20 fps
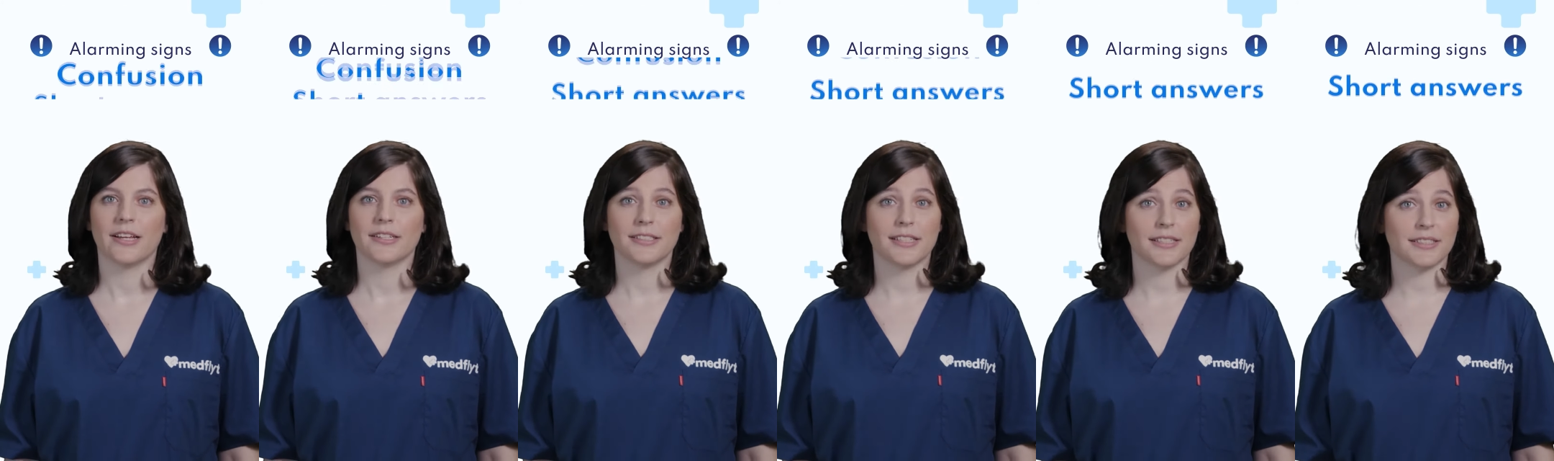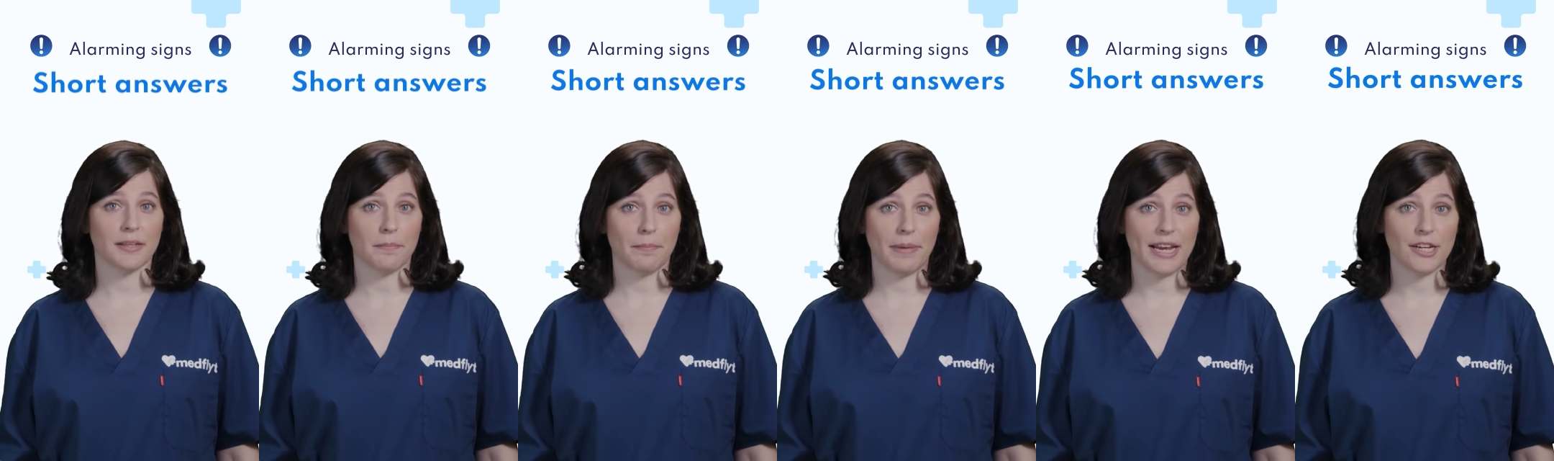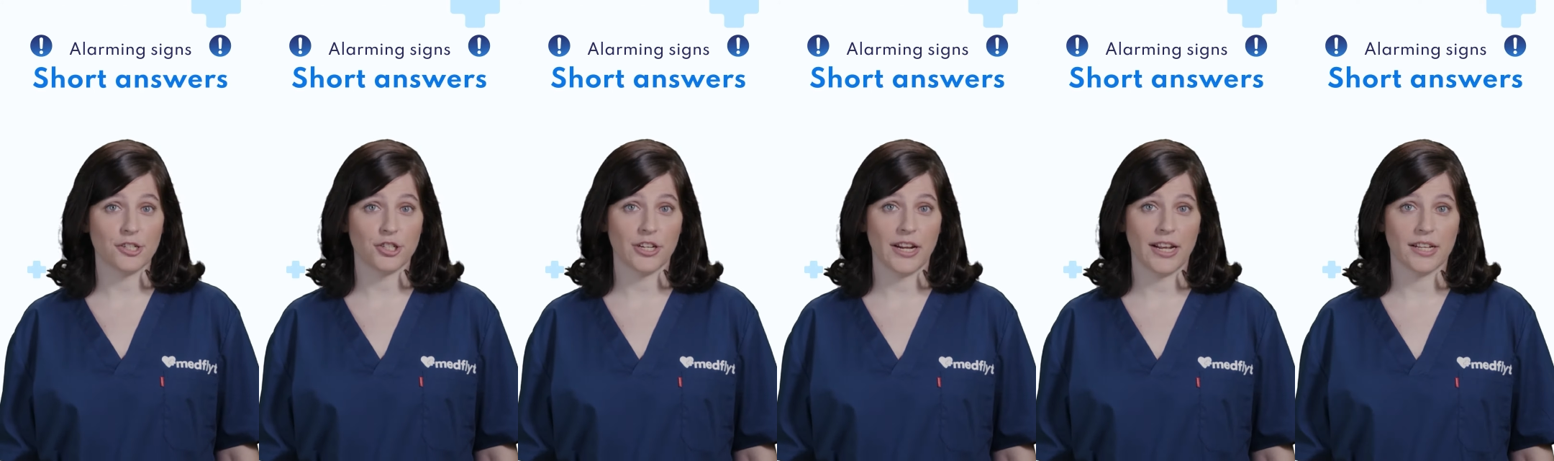Does the
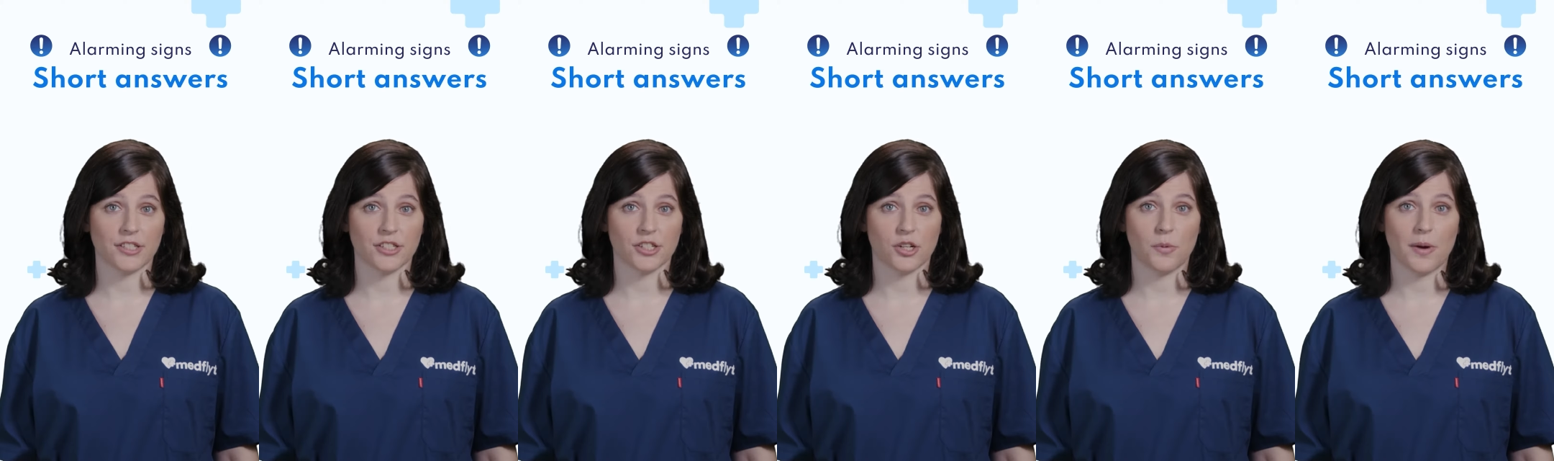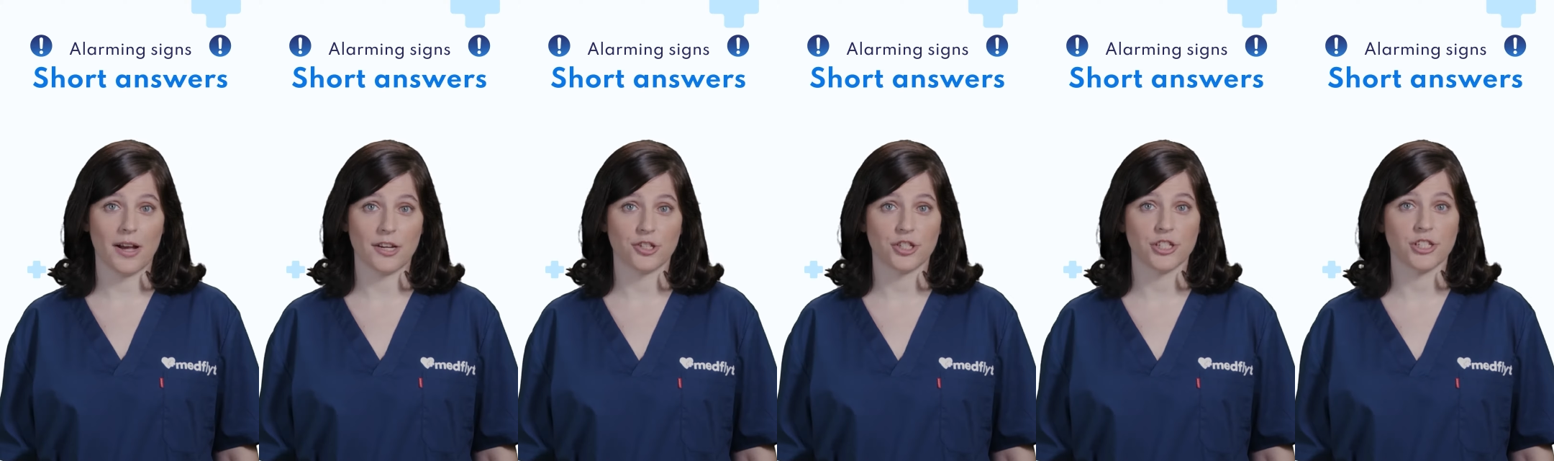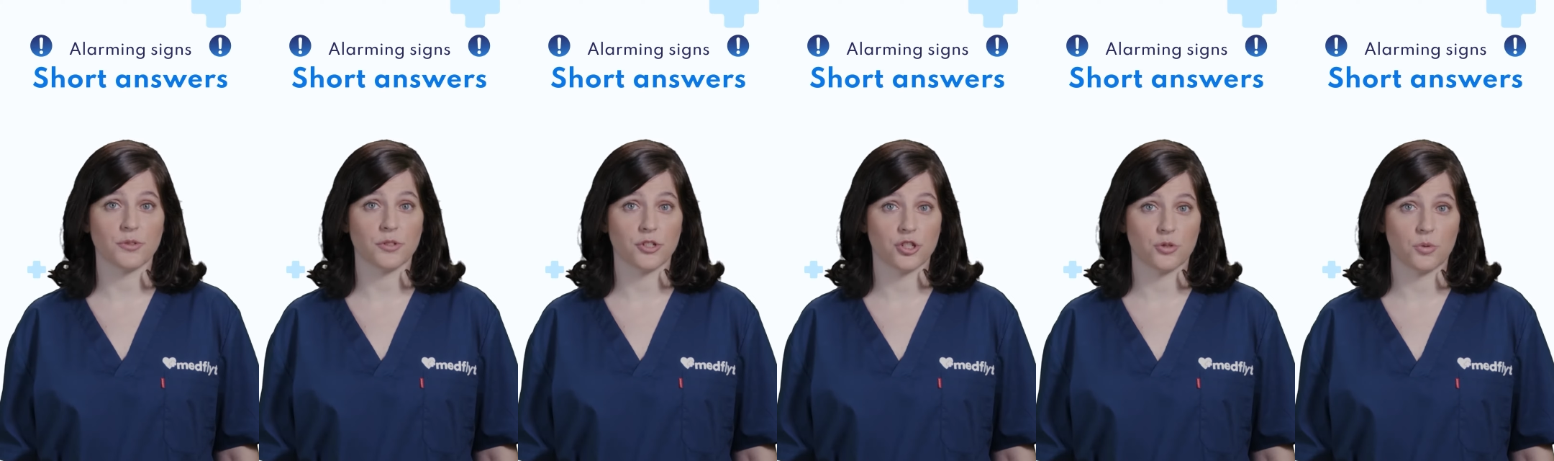patient answer
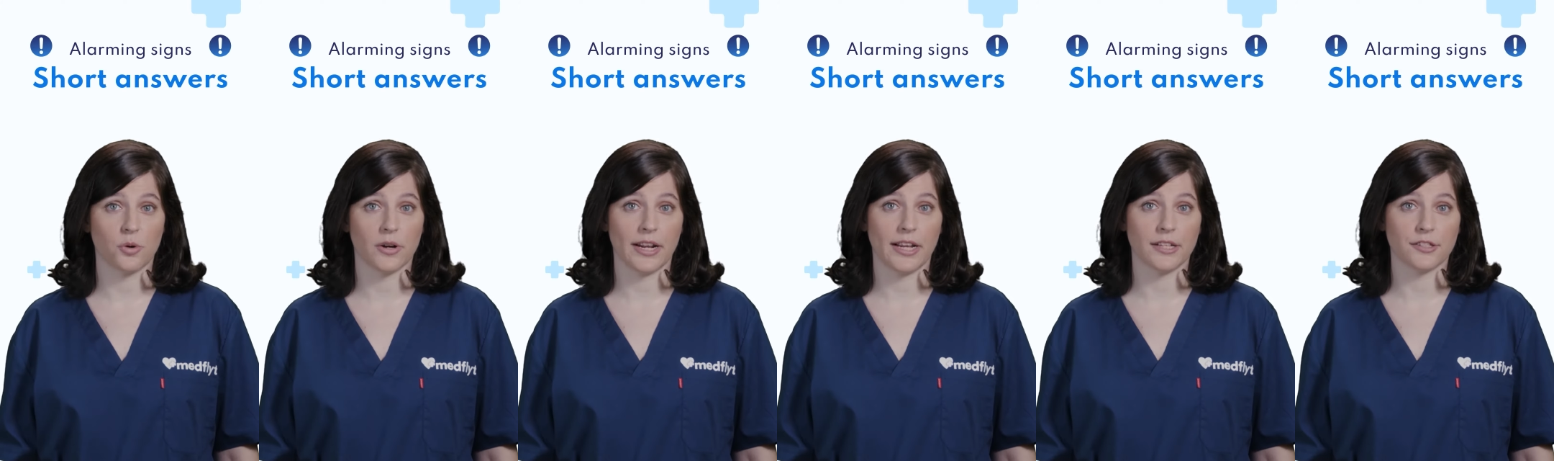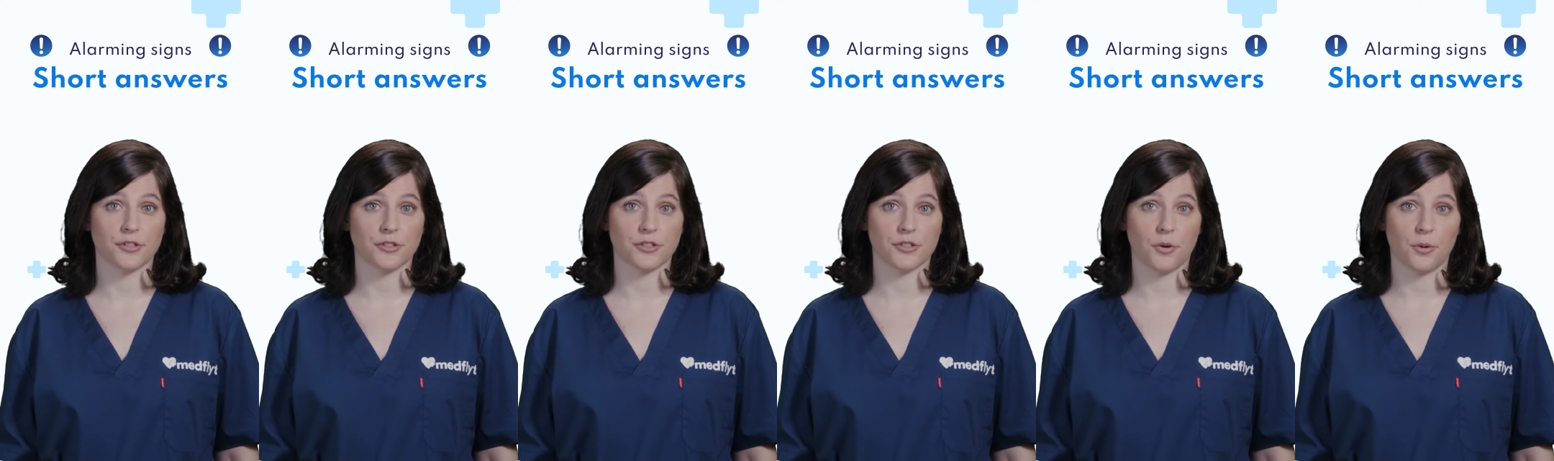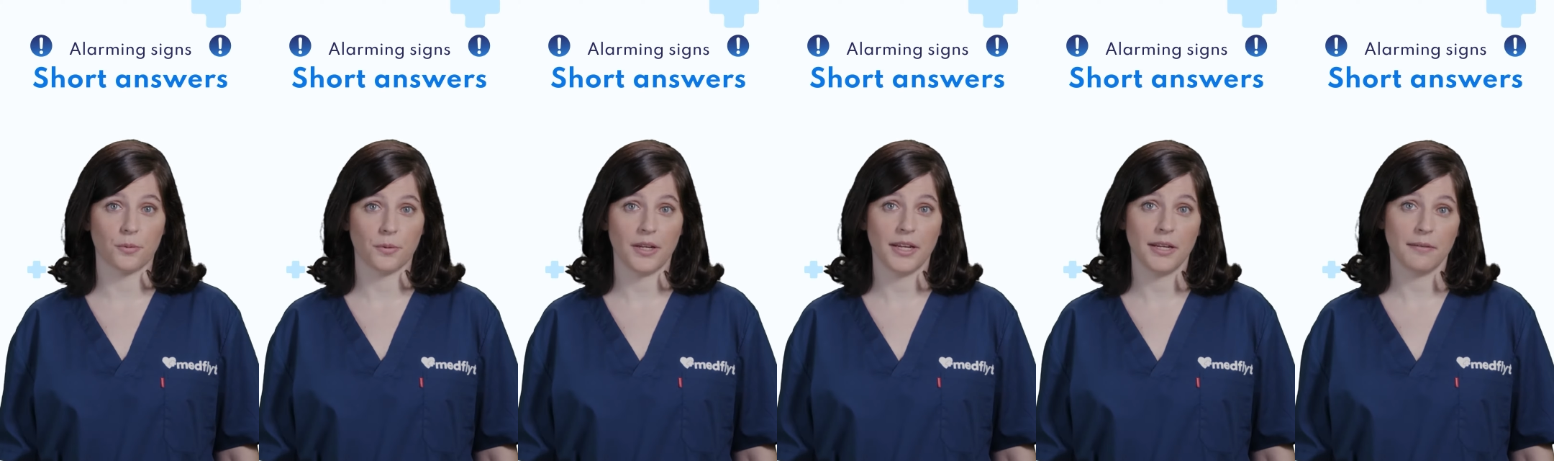questions with short answers
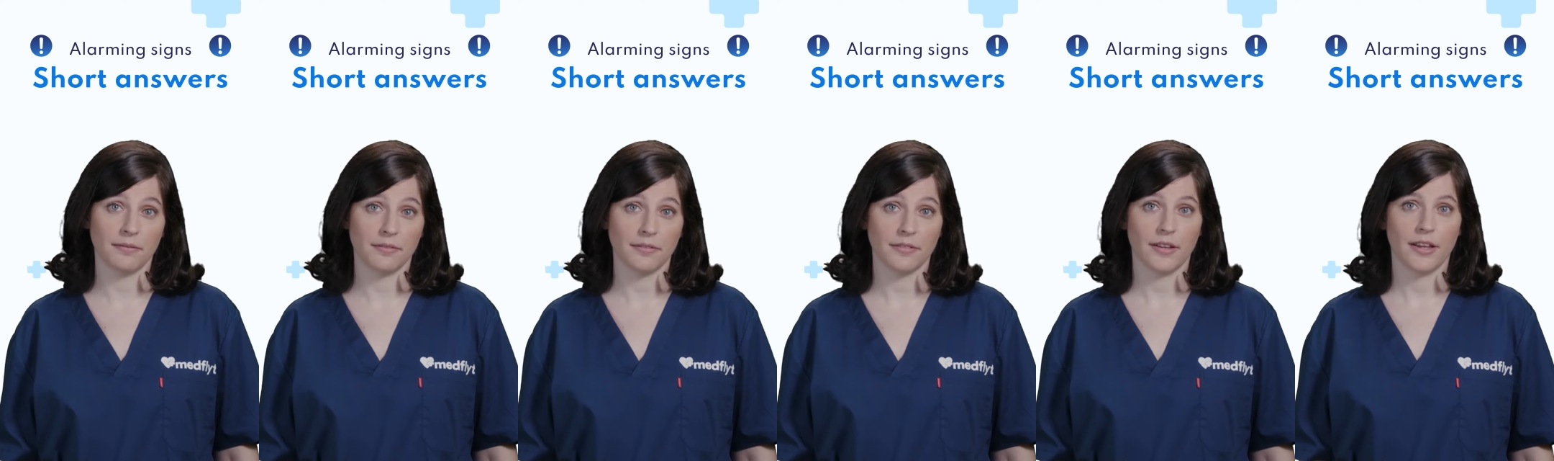only?